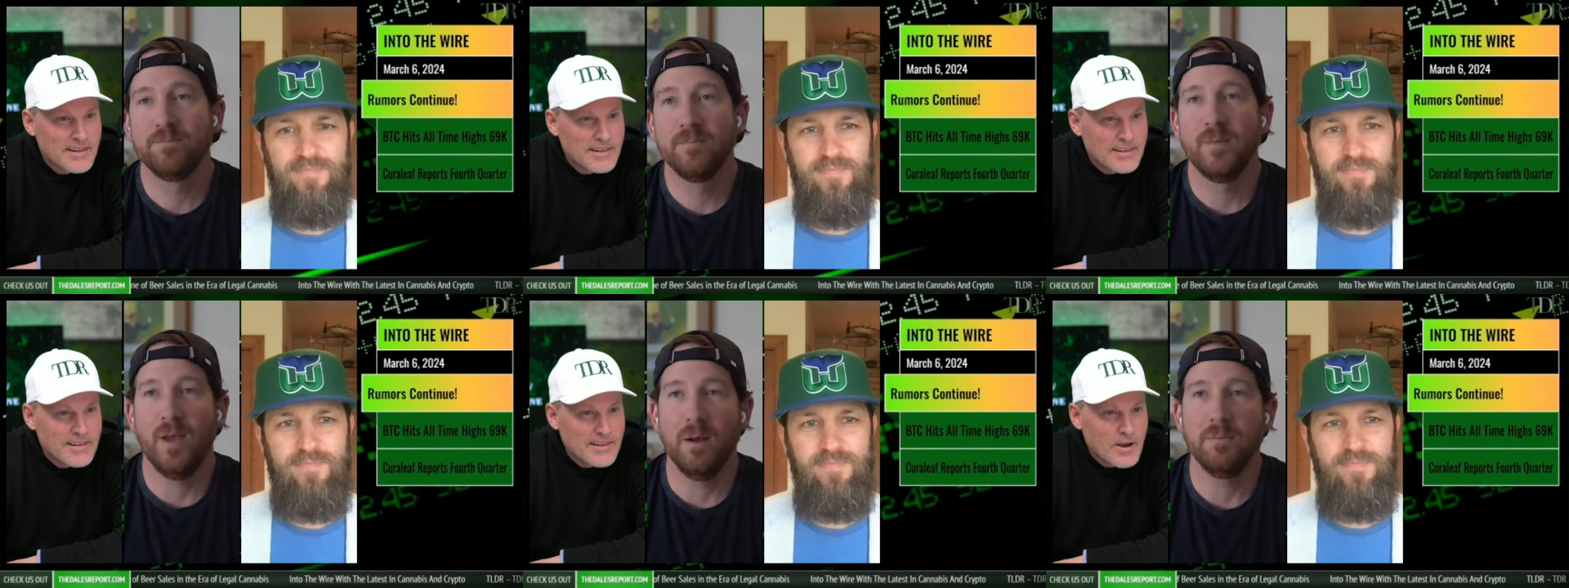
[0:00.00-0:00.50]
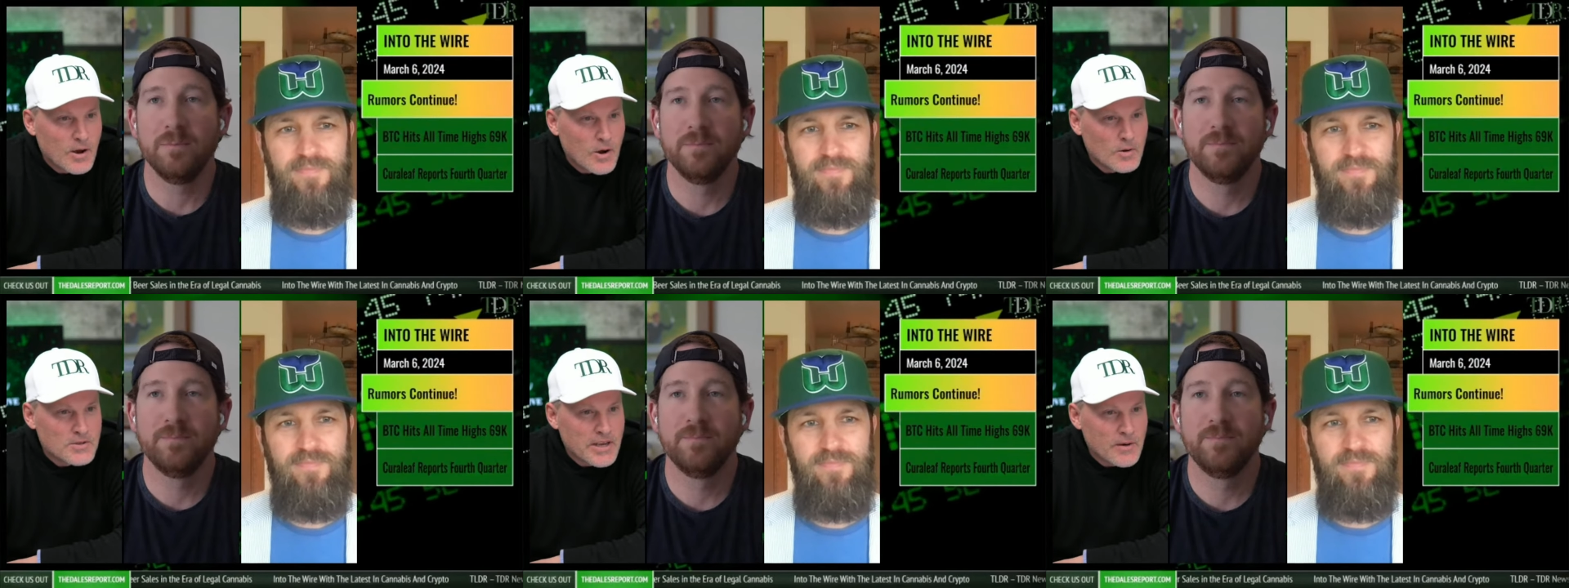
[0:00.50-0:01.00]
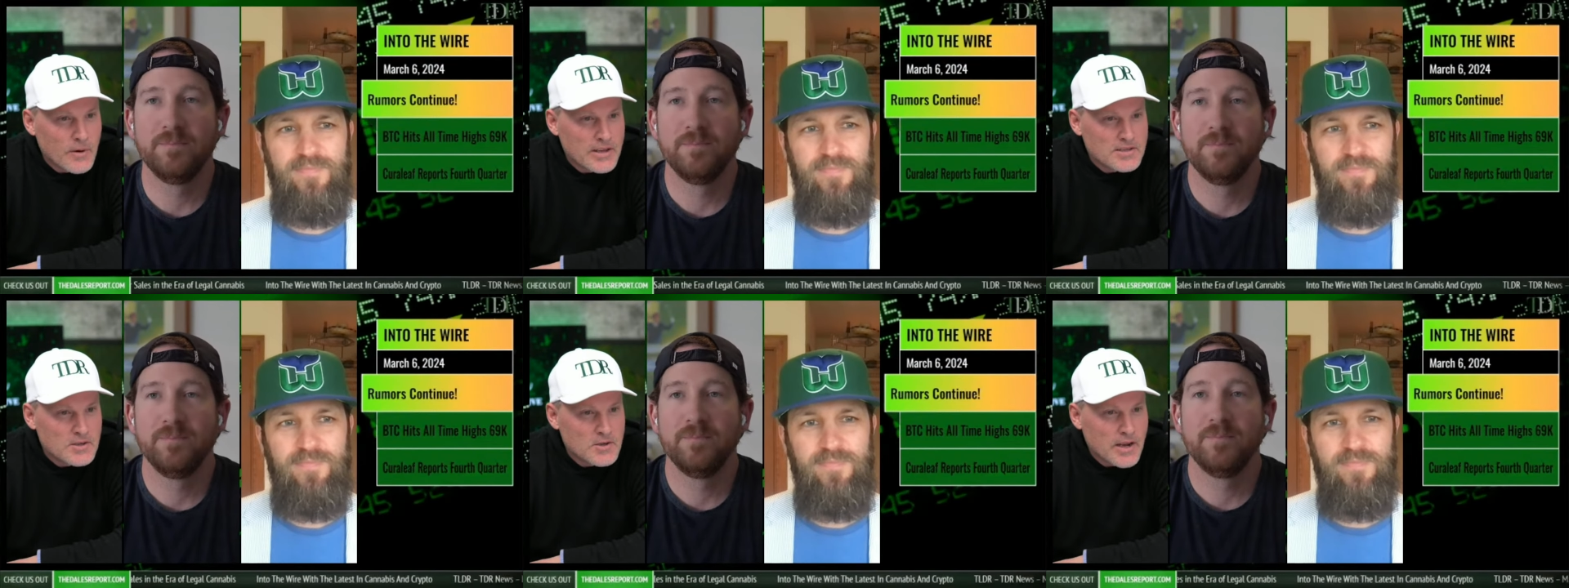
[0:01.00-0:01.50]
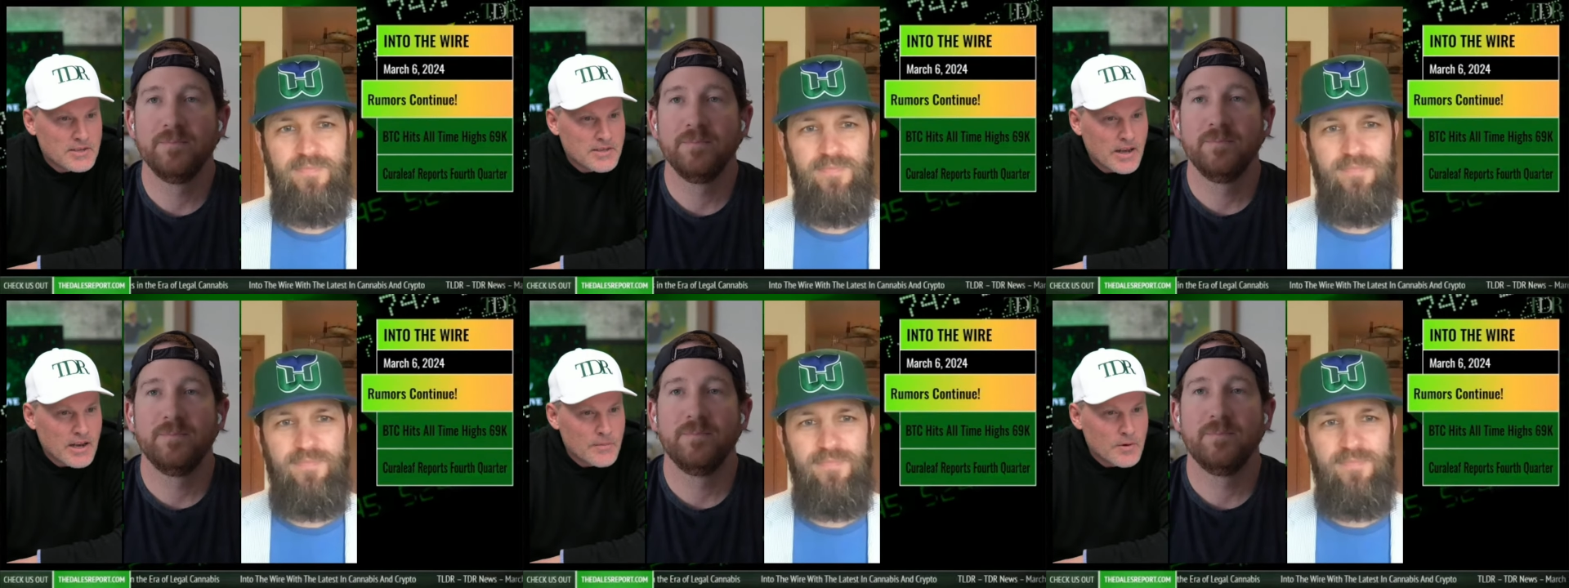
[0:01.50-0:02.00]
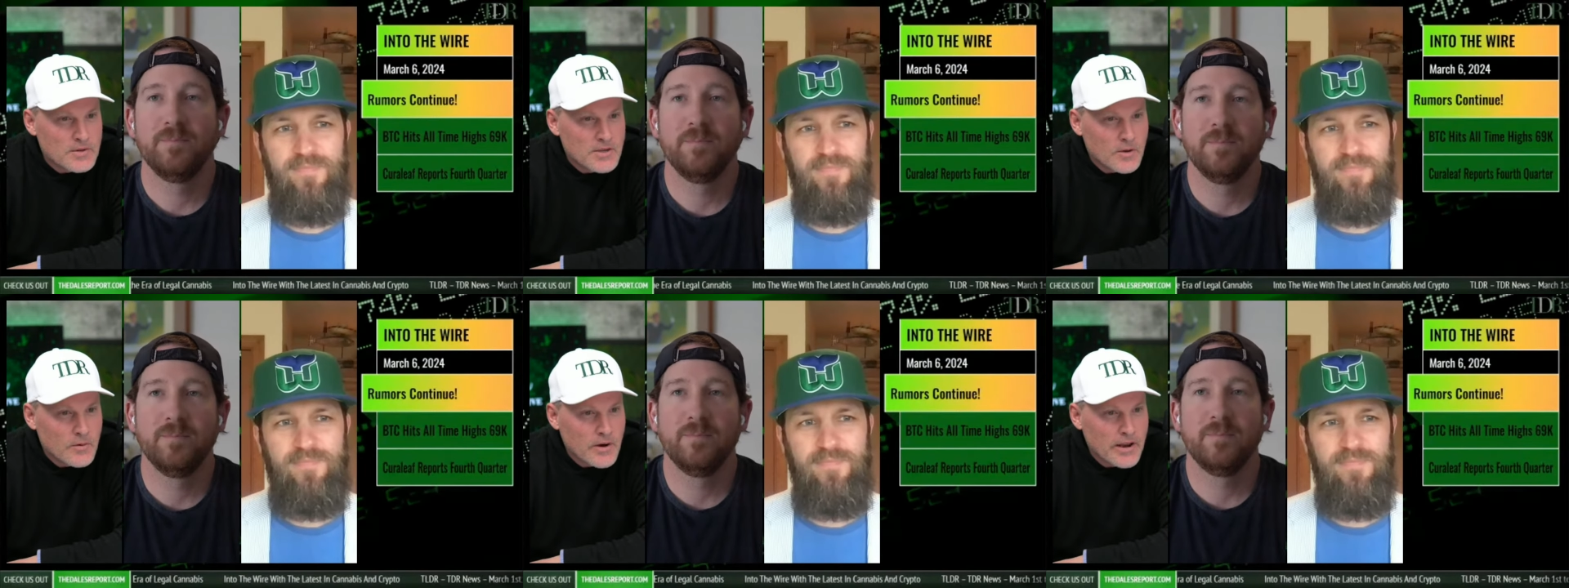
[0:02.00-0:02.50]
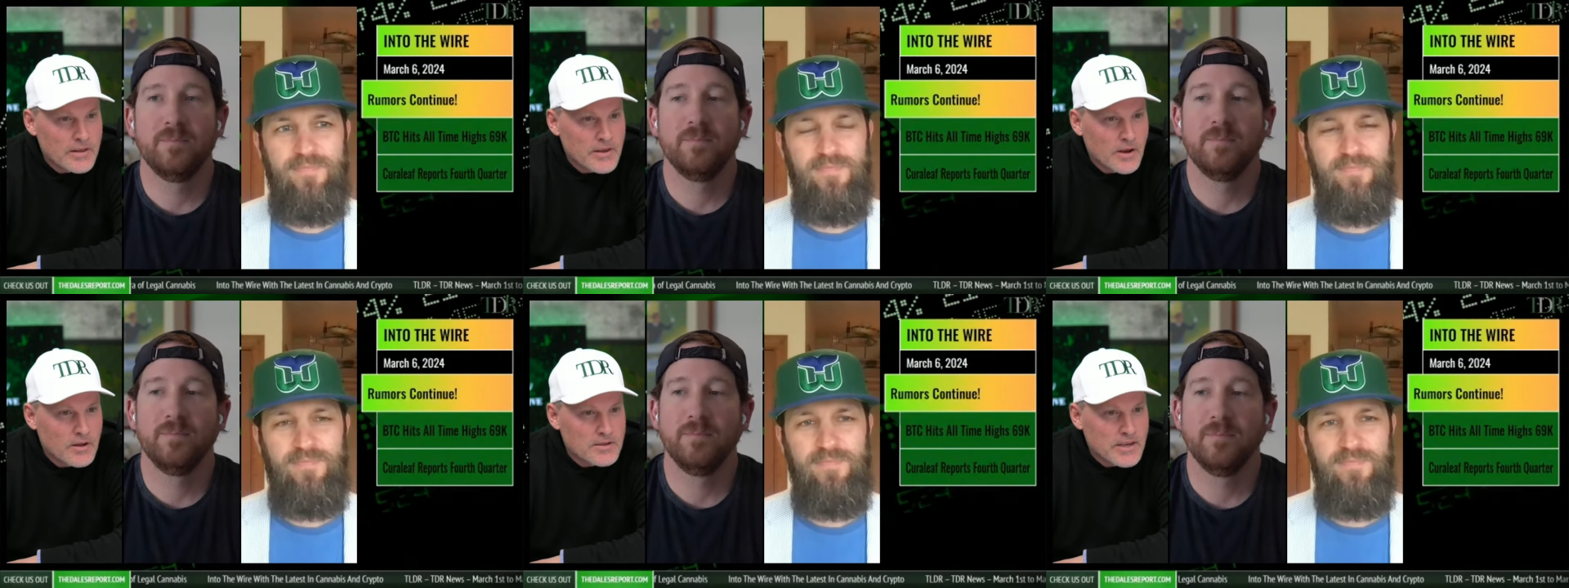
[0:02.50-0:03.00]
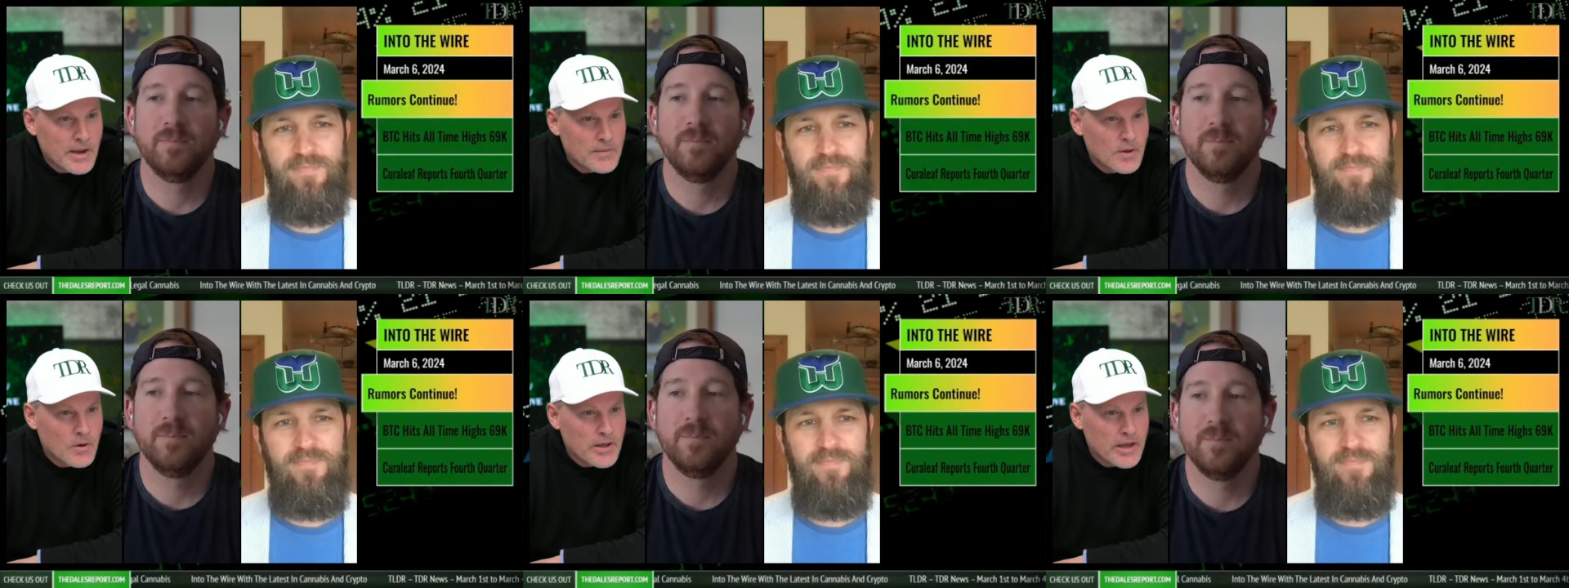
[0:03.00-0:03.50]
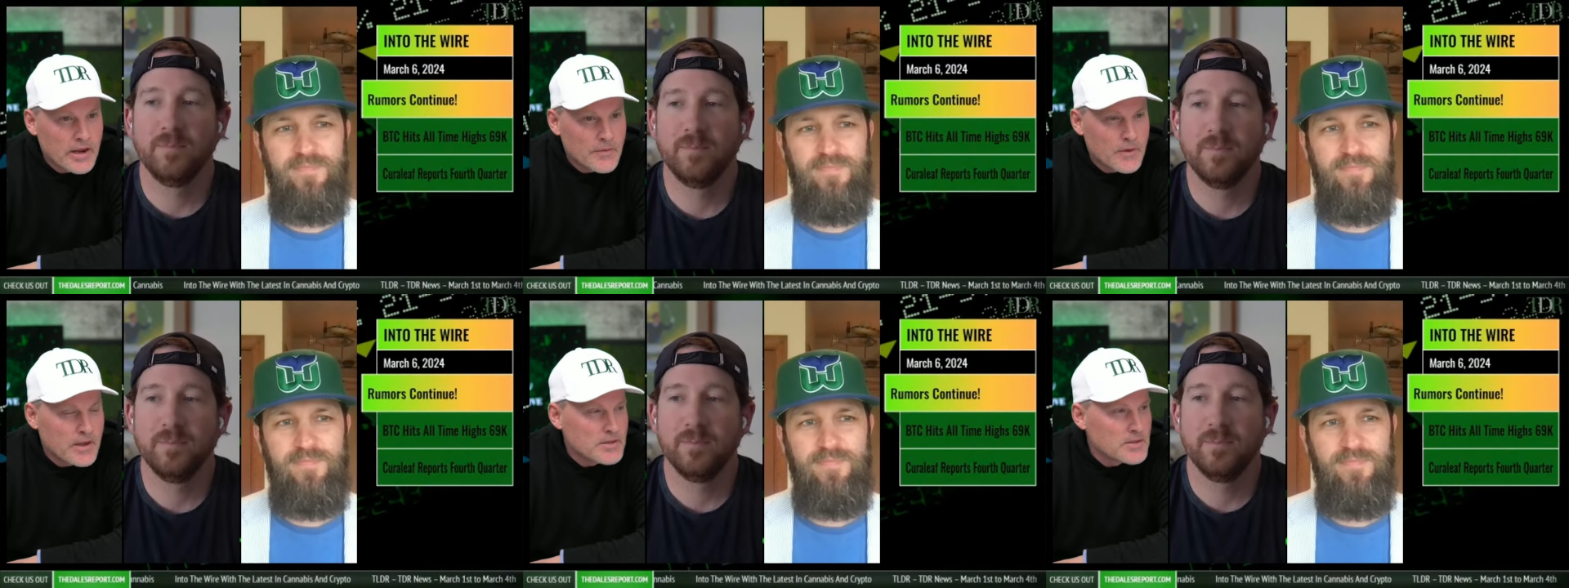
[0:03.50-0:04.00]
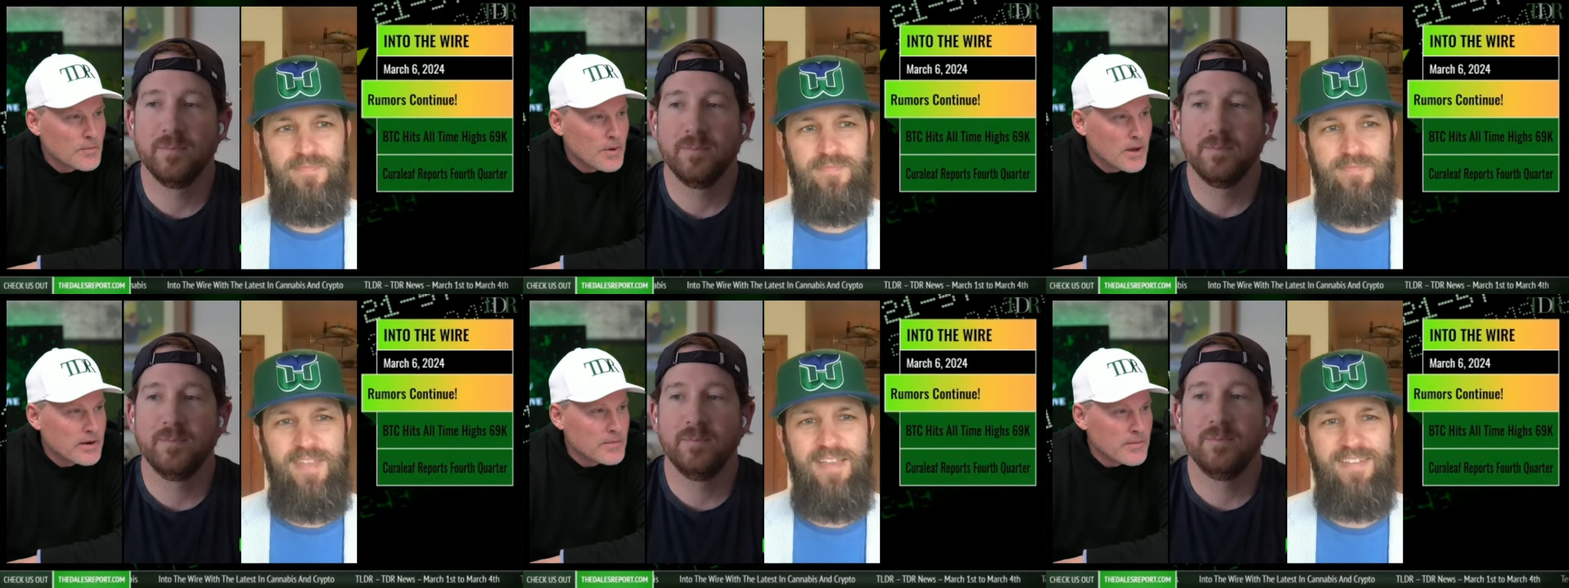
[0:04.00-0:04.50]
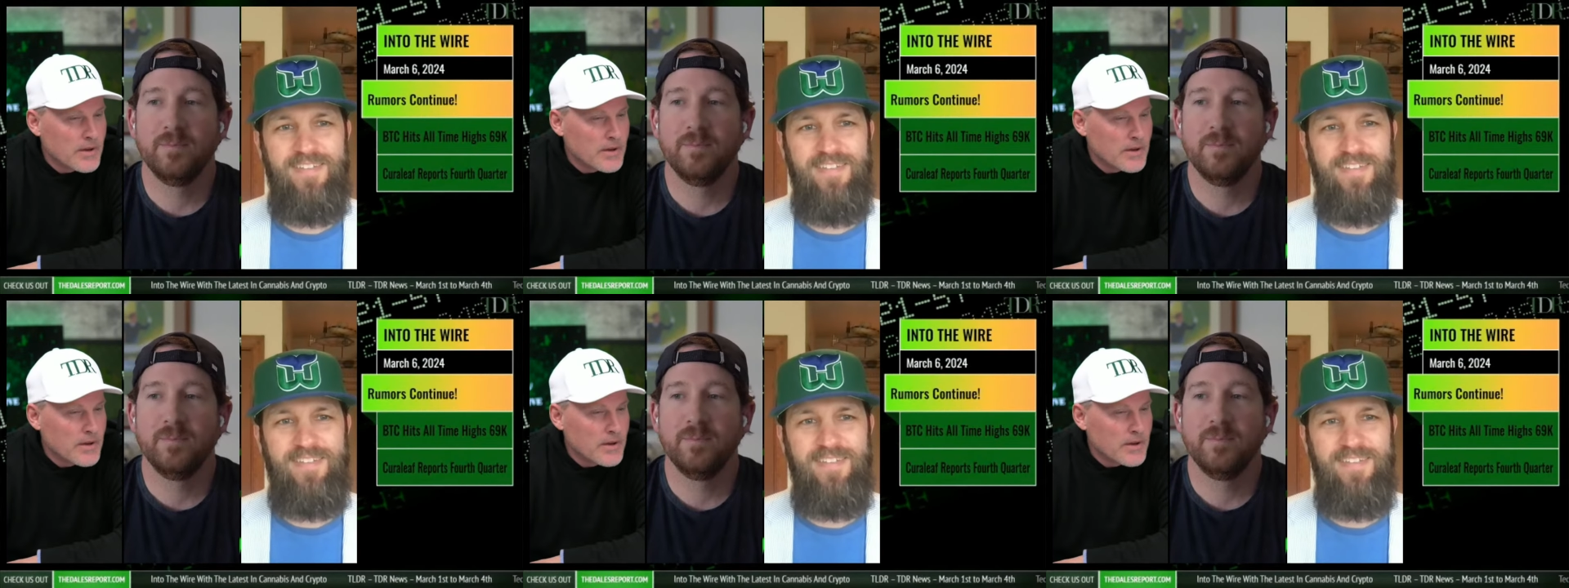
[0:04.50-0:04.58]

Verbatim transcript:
Speaker 1: Yeah. Jose writes, Did you guys talk about Tilray hitting the all time low again? I think it's the bottom.